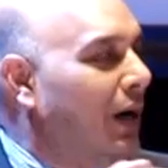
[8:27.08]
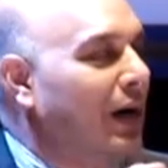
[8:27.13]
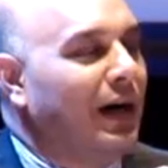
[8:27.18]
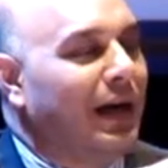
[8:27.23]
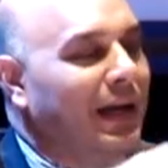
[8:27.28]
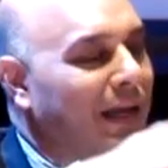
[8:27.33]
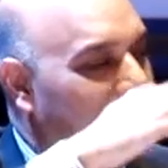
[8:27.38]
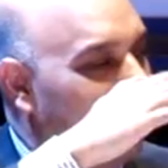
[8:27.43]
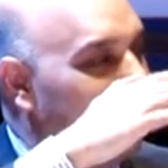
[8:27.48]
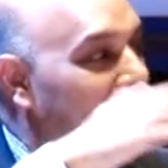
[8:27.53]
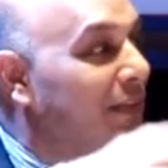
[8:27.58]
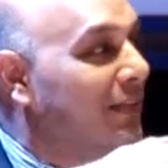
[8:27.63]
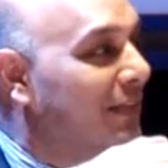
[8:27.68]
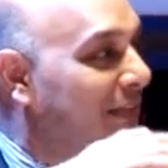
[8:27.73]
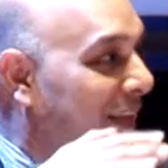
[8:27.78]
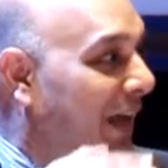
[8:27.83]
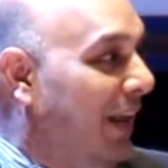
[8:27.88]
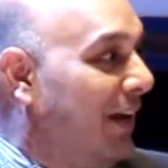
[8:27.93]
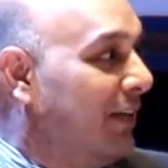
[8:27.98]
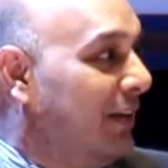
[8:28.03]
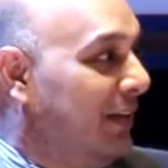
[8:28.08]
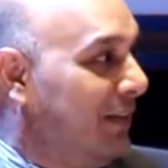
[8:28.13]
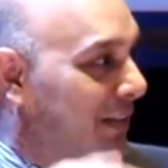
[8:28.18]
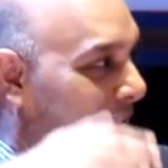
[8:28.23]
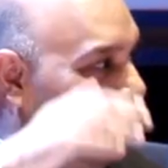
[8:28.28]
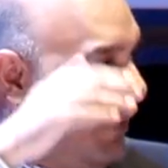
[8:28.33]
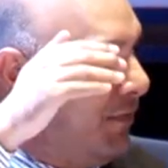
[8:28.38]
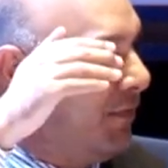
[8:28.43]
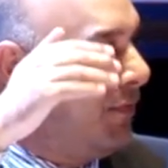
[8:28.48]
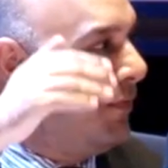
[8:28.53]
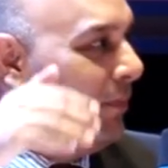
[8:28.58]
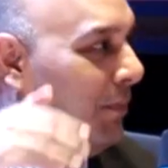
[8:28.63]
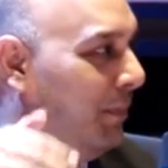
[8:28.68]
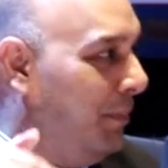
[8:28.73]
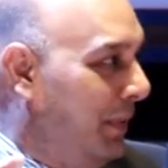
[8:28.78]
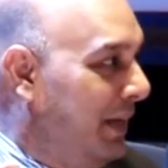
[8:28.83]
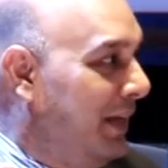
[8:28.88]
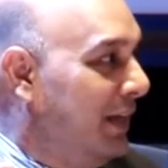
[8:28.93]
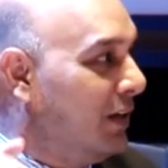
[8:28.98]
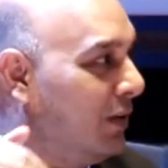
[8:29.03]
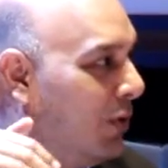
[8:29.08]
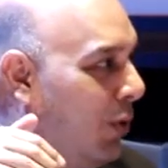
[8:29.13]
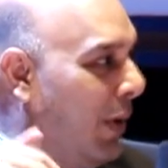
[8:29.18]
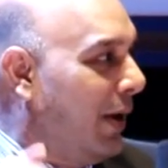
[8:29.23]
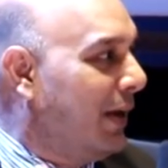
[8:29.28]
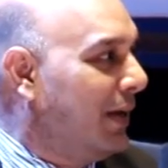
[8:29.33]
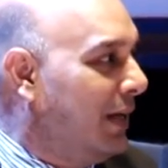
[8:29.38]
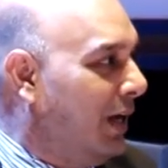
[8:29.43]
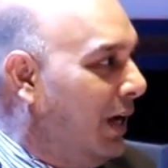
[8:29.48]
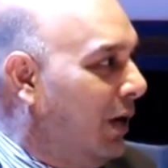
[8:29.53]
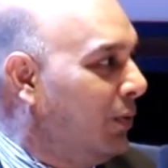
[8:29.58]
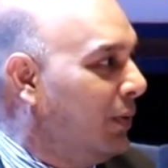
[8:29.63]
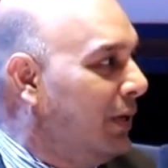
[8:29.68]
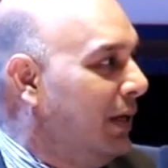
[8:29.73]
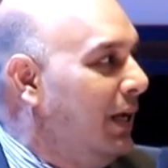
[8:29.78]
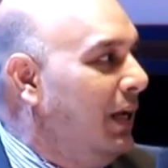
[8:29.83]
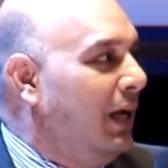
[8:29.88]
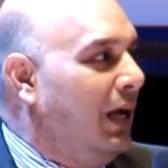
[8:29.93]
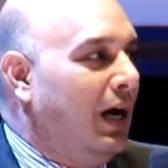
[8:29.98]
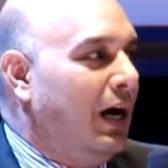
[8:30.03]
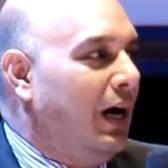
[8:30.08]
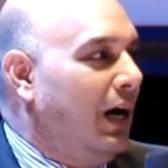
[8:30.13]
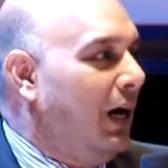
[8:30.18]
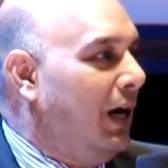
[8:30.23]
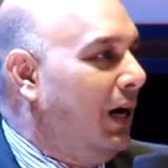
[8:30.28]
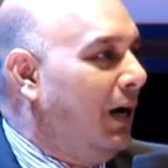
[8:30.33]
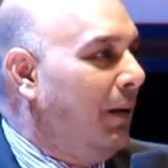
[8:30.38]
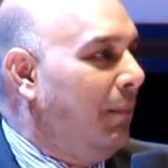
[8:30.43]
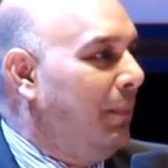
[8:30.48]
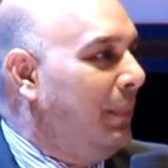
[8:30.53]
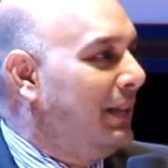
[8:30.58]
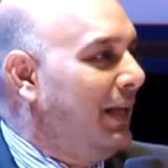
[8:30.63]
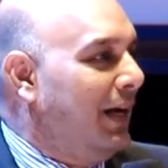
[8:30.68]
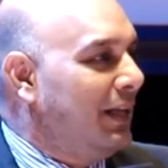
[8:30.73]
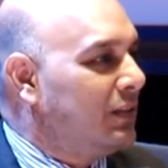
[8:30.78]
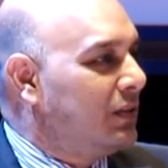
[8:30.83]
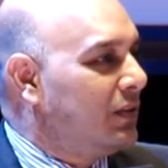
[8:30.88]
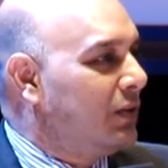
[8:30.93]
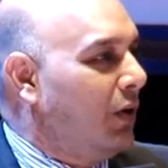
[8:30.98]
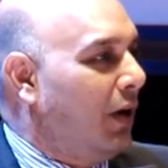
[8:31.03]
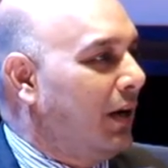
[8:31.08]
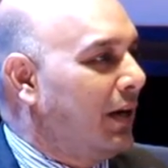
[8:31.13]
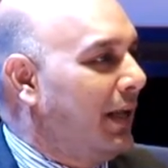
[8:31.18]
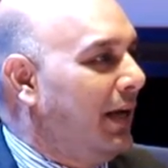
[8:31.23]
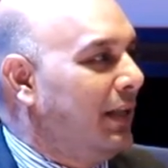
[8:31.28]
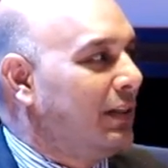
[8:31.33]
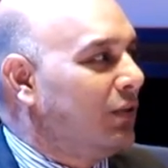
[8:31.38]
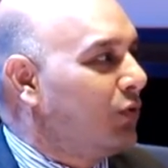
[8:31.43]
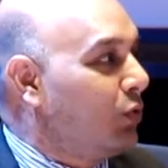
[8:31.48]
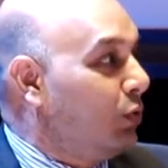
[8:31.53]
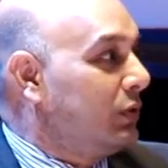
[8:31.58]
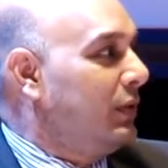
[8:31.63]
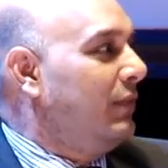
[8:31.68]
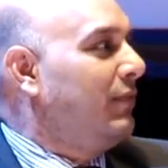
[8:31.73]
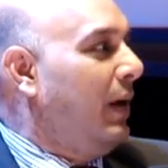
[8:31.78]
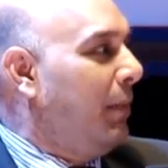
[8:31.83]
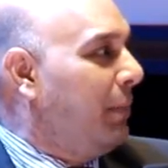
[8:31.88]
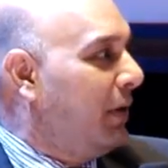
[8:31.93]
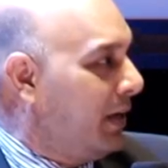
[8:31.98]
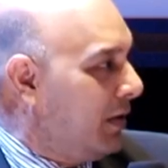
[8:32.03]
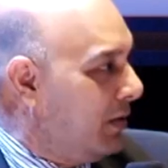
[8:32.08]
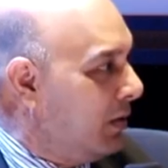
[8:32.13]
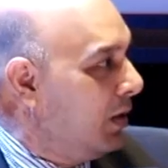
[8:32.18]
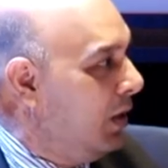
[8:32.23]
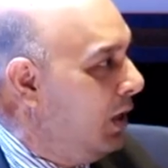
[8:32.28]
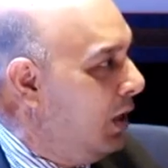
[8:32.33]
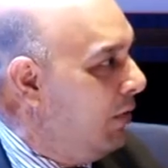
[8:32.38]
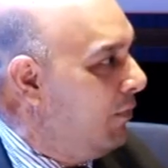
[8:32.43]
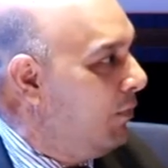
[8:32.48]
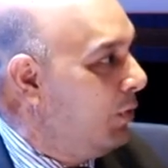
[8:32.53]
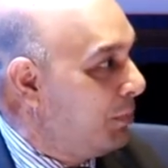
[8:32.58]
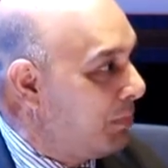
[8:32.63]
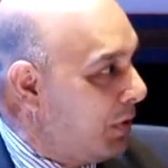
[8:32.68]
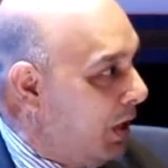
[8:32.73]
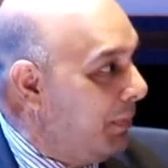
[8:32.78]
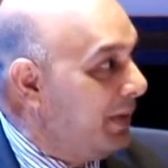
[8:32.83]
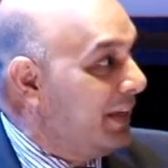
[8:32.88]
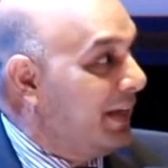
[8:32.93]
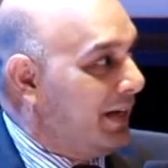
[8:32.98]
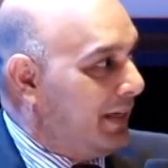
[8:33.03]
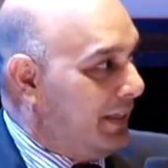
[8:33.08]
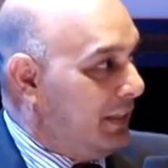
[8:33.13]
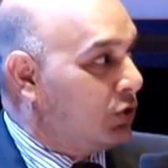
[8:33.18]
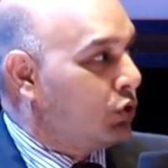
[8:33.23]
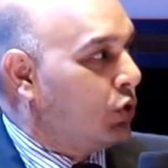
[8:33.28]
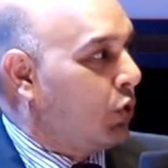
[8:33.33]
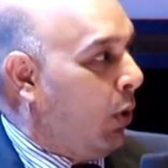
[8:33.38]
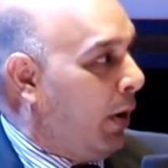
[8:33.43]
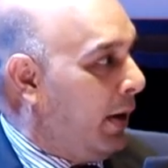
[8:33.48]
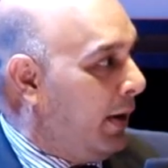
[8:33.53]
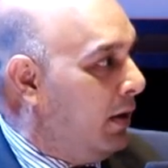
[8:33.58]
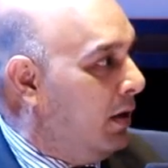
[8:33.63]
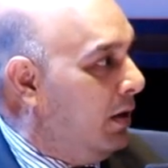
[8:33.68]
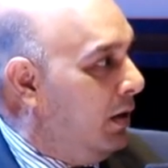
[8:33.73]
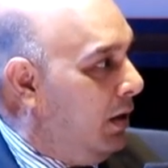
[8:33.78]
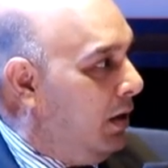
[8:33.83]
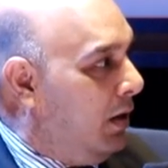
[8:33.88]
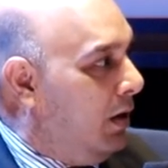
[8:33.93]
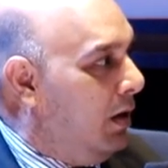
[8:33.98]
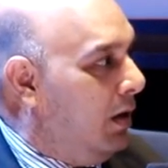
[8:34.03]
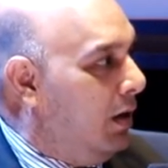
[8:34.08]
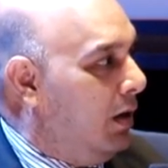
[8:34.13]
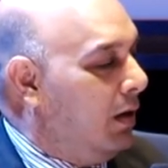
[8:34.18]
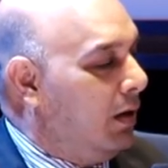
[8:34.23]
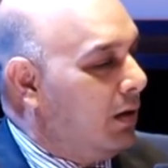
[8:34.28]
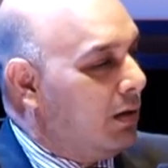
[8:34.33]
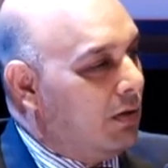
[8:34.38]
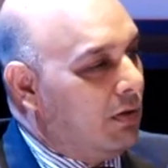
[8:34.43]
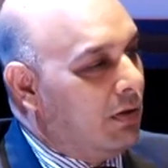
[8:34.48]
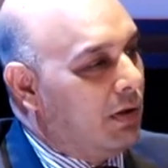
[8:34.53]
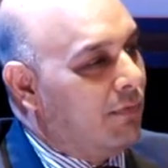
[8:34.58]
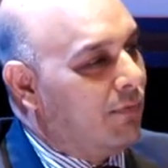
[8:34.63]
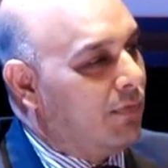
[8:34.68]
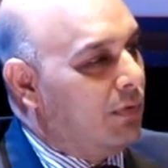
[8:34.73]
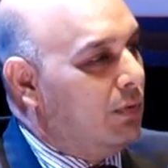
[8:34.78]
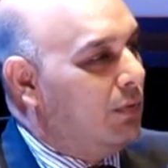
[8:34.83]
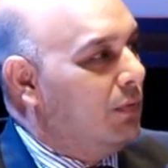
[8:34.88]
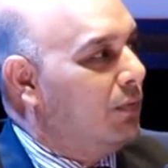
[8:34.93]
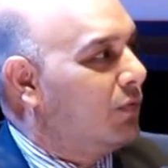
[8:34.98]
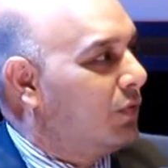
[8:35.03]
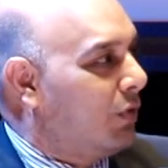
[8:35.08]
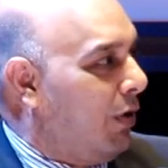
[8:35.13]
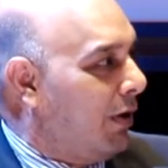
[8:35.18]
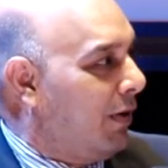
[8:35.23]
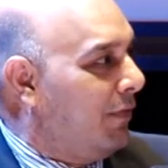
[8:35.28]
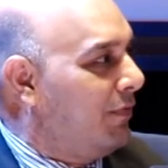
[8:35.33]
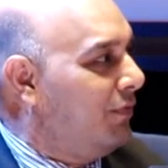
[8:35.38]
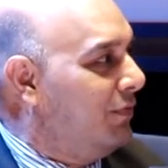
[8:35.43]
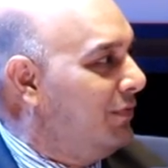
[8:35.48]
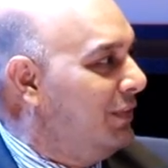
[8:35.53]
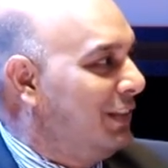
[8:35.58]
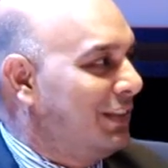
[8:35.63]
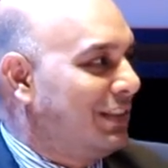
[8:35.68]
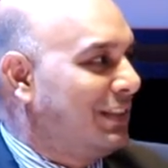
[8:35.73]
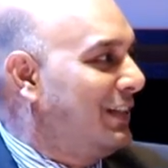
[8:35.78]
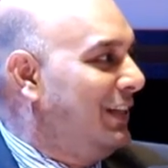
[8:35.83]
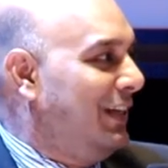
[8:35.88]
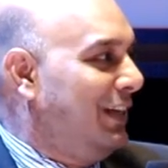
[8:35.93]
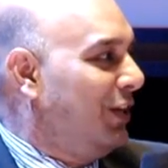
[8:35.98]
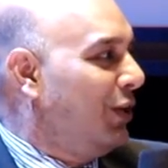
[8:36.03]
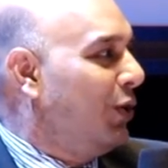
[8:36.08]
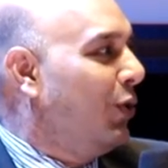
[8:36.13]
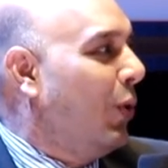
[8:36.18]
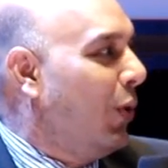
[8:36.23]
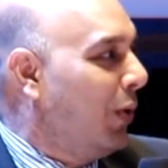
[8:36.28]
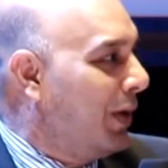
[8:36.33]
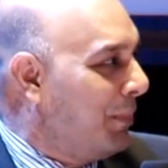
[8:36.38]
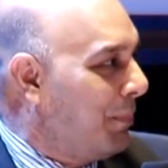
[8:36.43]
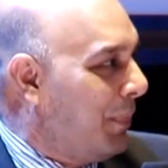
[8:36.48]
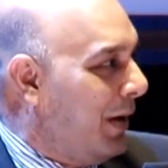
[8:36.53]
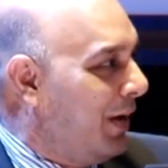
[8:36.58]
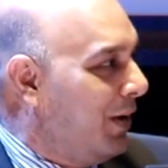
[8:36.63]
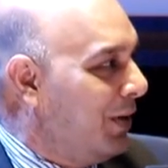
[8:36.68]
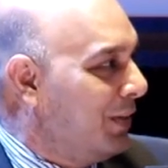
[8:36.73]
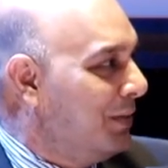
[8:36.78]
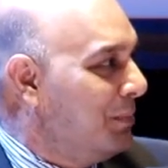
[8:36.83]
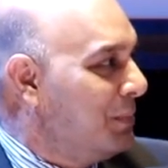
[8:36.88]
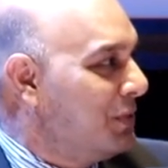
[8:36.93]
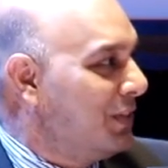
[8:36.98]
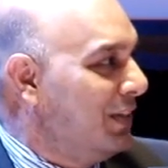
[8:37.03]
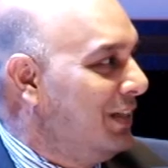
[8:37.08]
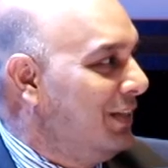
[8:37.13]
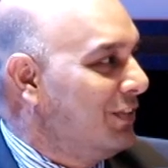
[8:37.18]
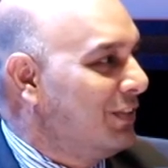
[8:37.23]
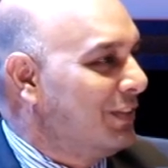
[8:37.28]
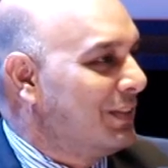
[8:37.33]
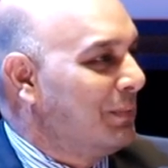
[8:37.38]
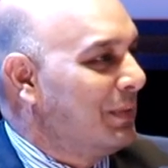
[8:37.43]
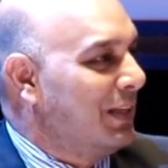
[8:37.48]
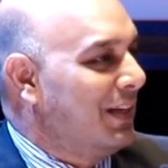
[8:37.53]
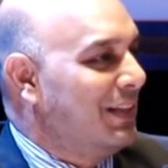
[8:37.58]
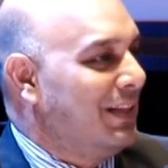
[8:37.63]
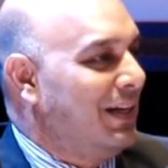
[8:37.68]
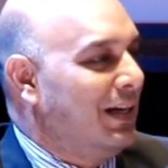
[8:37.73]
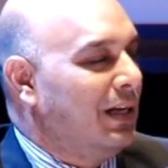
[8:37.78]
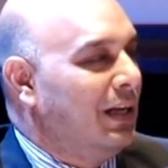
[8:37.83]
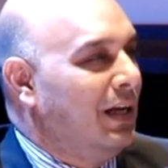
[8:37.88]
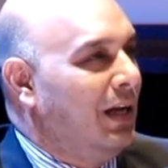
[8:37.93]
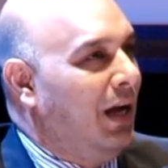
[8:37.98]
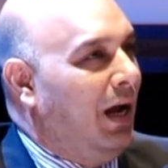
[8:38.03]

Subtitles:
average salaries have been going down. But that's not, and the social fabric would probably get destroyed, if you sort of just go depend on the machines or something like that.